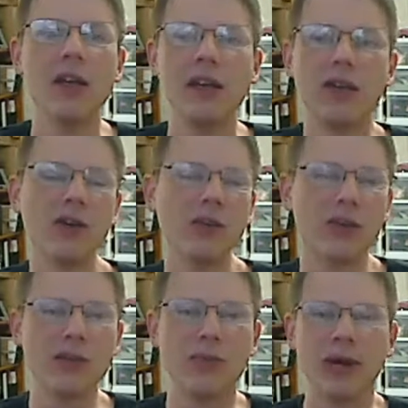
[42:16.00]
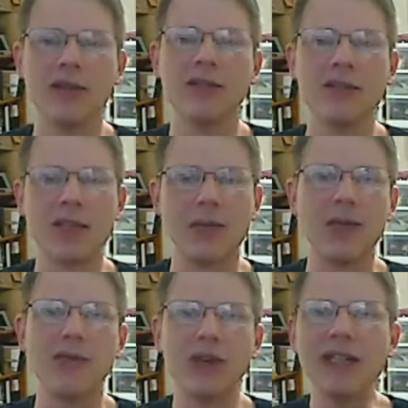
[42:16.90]
Those buttons, I
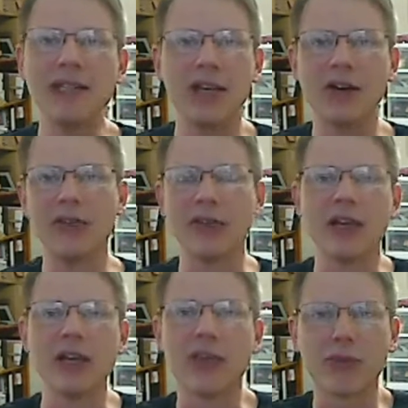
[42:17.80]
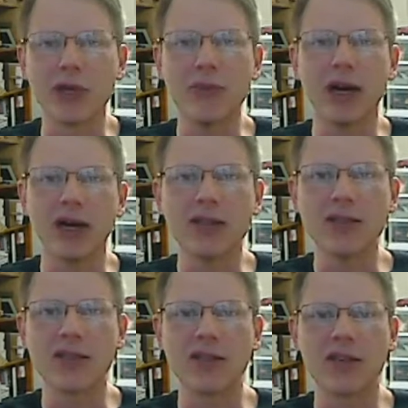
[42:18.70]
mean, retail for like
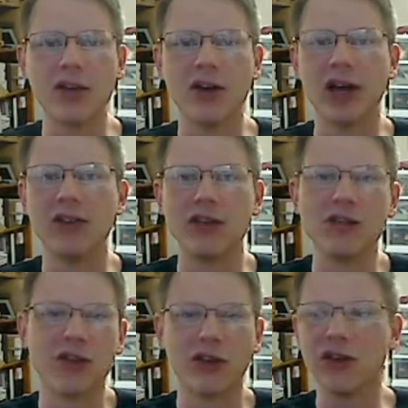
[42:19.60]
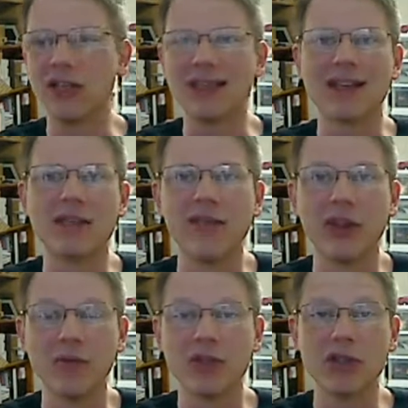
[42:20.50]
$3, and there's 36 of
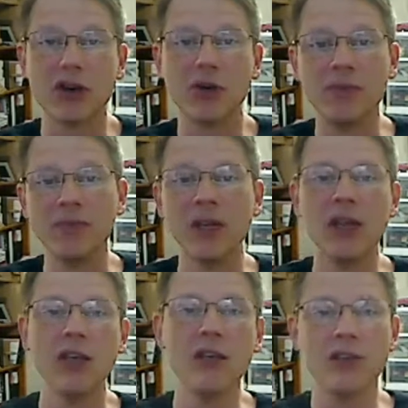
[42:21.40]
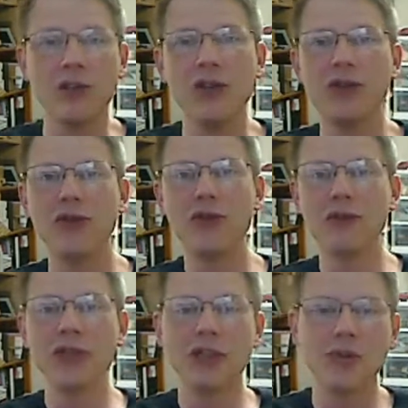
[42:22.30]
them. So you
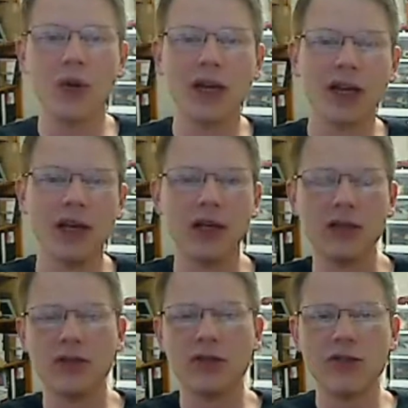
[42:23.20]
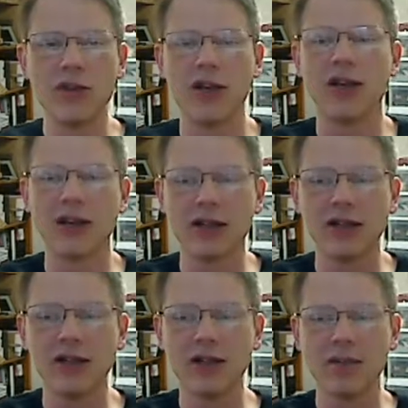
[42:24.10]
really want to
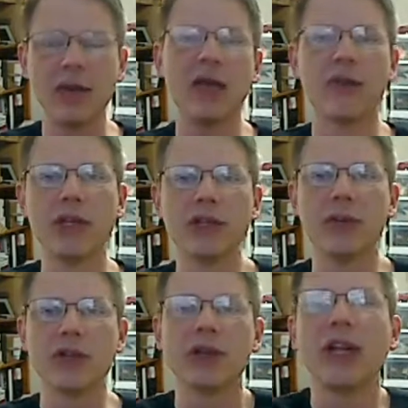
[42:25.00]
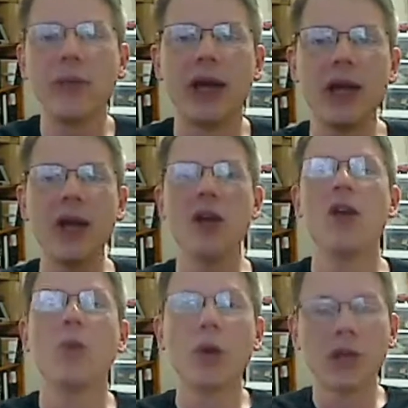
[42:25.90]
make it reasonable. So anyway,
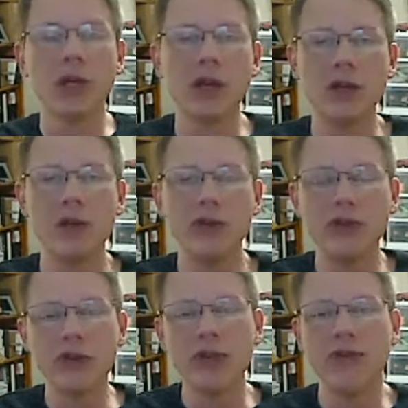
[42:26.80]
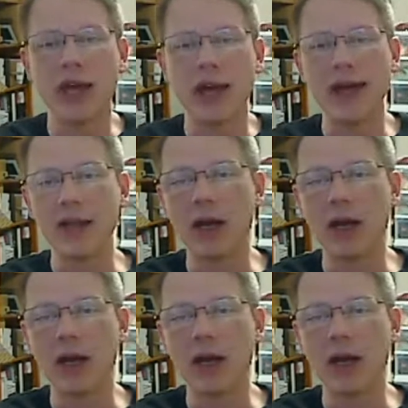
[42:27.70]
working on a new version of that.